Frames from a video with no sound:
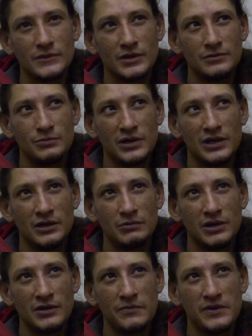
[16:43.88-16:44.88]
Oh wow!
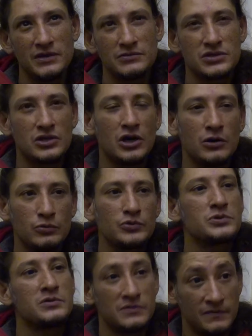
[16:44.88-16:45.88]
I think Star
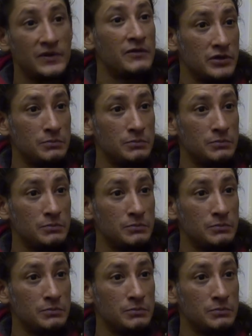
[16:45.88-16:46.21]
Wars was very